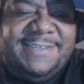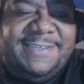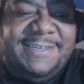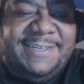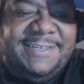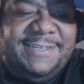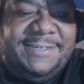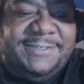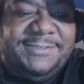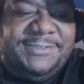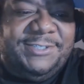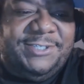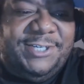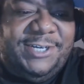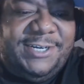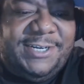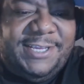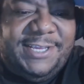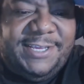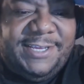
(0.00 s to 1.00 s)
It's a little
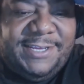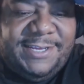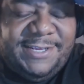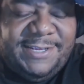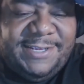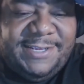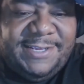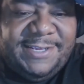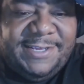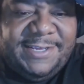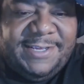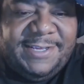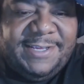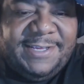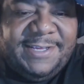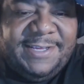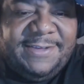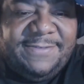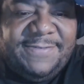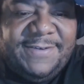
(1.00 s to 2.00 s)
chunky,
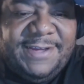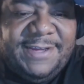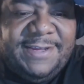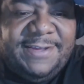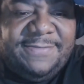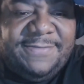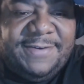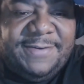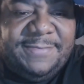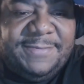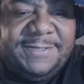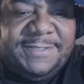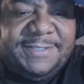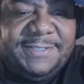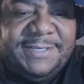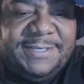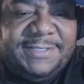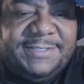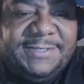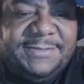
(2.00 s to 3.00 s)
if I
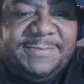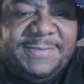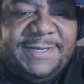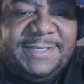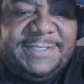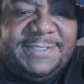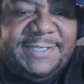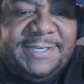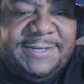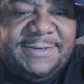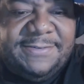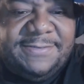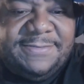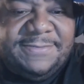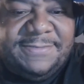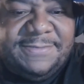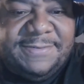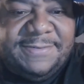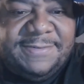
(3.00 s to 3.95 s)
must say so myself,